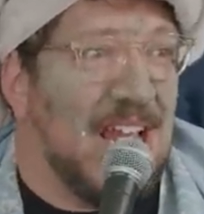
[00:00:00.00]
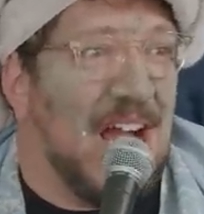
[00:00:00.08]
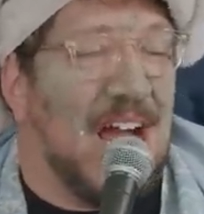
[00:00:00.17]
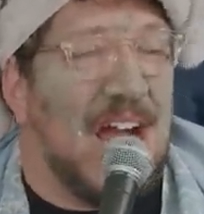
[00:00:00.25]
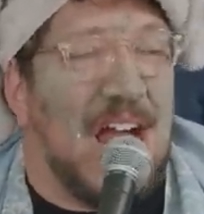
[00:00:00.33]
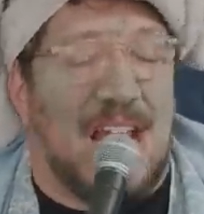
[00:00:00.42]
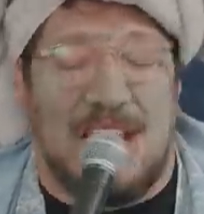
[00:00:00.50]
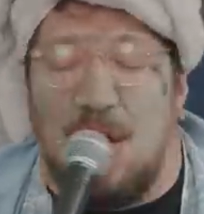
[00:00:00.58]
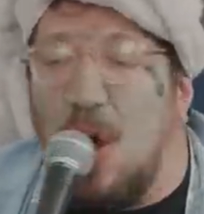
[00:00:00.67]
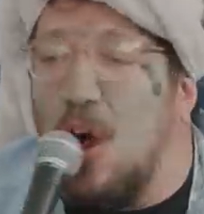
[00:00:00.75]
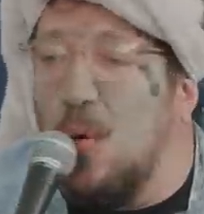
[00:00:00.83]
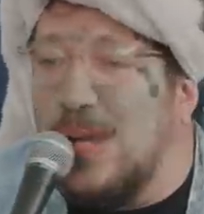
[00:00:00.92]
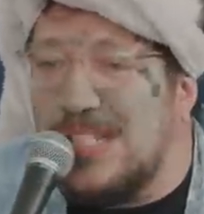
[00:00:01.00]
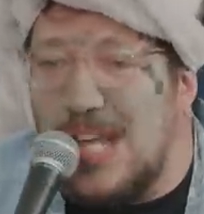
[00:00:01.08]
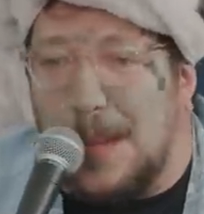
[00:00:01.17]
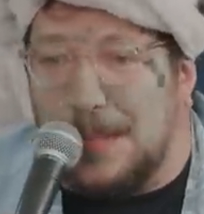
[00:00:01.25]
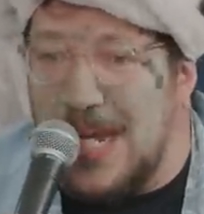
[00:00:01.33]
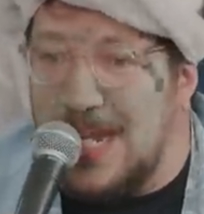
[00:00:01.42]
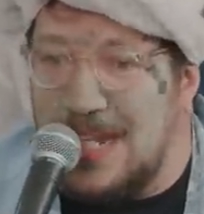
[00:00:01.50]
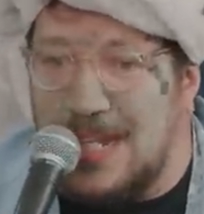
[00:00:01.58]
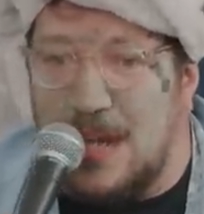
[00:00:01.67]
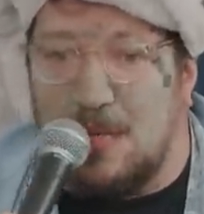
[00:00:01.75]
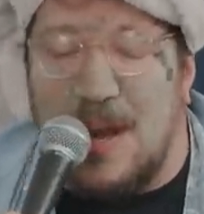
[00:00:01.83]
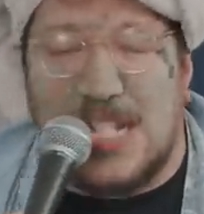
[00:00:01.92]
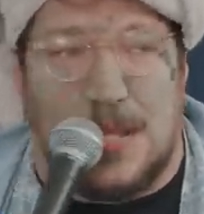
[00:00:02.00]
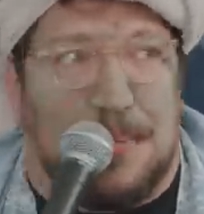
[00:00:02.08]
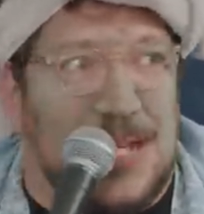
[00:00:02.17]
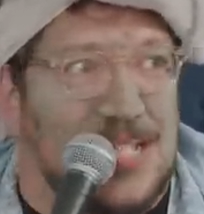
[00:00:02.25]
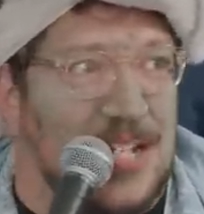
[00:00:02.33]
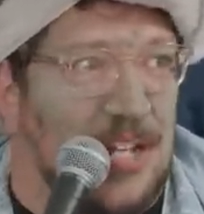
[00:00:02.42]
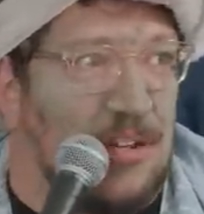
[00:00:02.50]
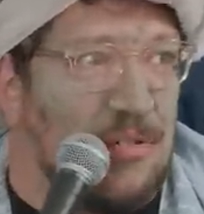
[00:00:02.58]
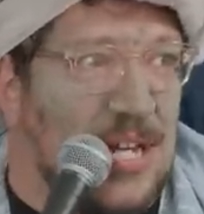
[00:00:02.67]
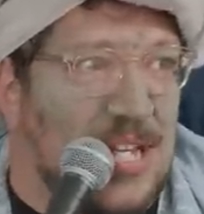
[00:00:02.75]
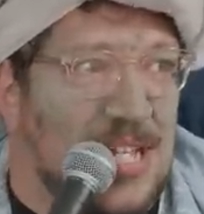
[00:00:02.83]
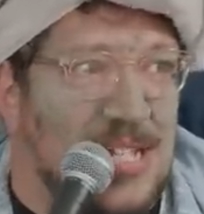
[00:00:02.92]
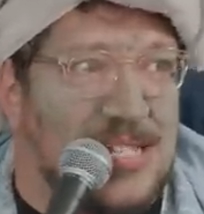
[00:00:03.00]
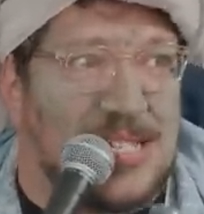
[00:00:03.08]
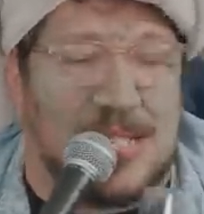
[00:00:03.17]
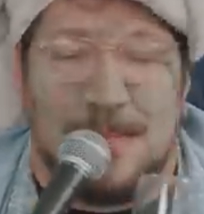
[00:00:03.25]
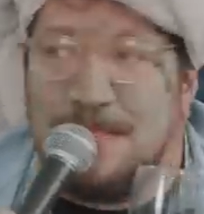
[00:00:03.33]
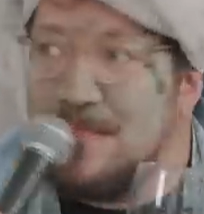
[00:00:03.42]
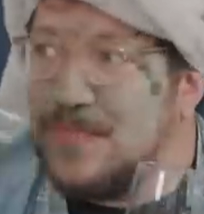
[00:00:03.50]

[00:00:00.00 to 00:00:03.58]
Uh, they're always updating their recipes and ingredients.